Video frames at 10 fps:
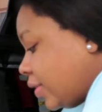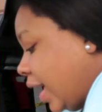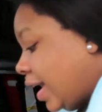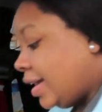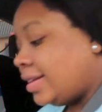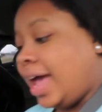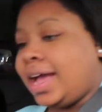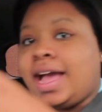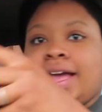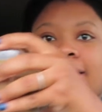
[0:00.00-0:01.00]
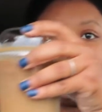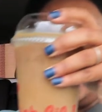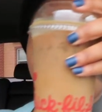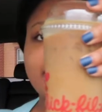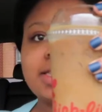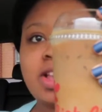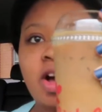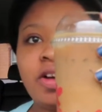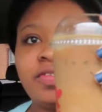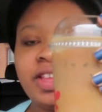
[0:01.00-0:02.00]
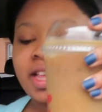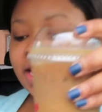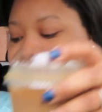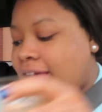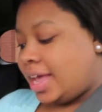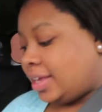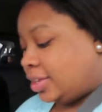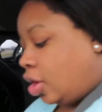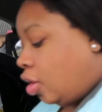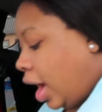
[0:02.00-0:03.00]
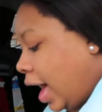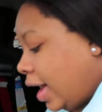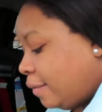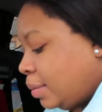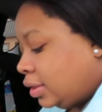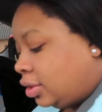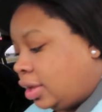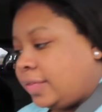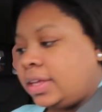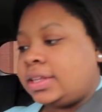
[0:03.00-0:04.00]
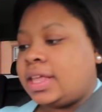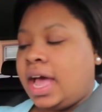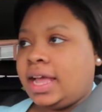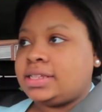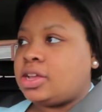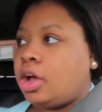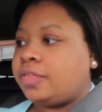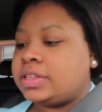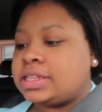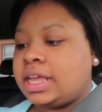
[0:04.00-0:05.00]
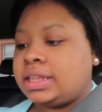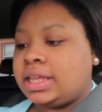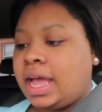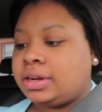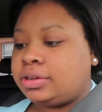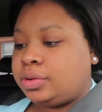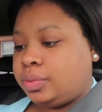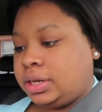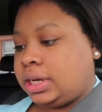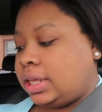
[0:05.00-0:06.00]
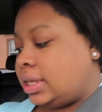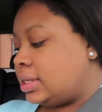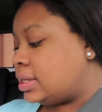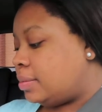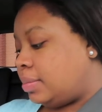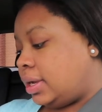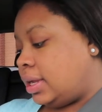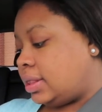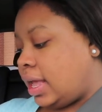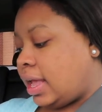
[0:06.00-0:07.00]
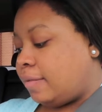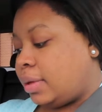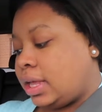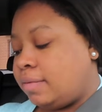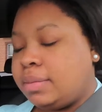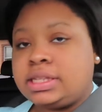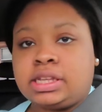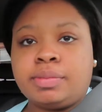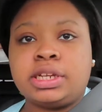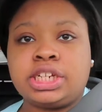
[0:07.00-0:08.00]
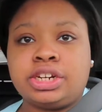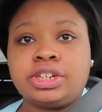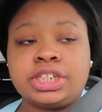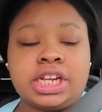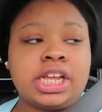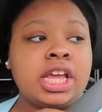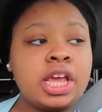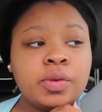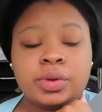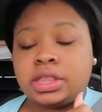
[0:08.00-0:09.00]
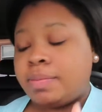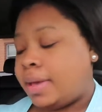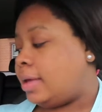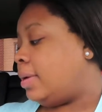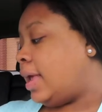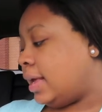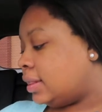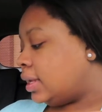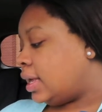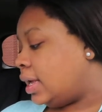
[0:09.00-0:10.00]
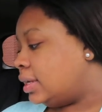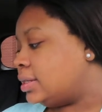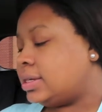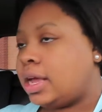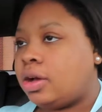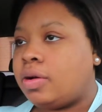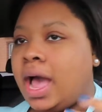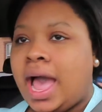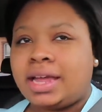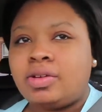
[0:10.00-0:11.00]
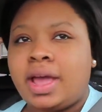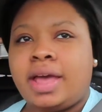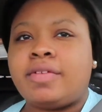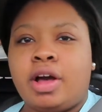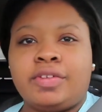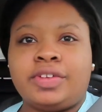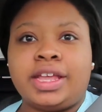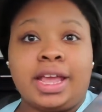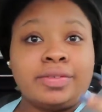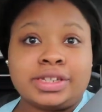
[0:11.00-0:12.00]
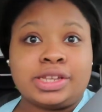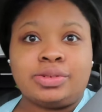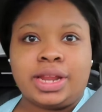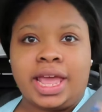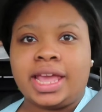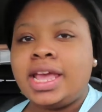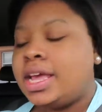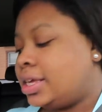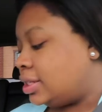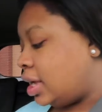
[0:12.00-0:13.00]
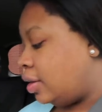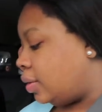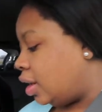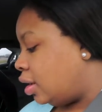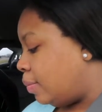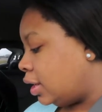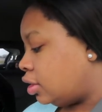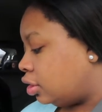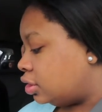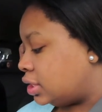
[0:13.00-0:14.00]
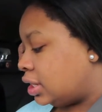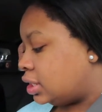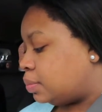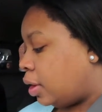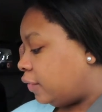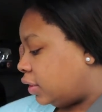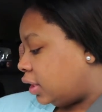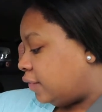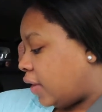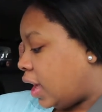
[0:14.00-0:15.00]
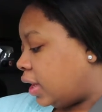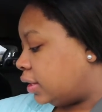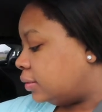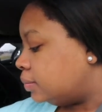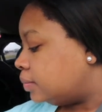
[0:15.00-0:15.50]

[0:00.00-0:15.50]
and I got an iced coffee. Y'all, I have been loving the iced coffees lately. I don't know what it is, but they have been giving me so much energy with the baby and the kids. Now, I don't have coffee every single day, so um, my doctor said it's perfectly fine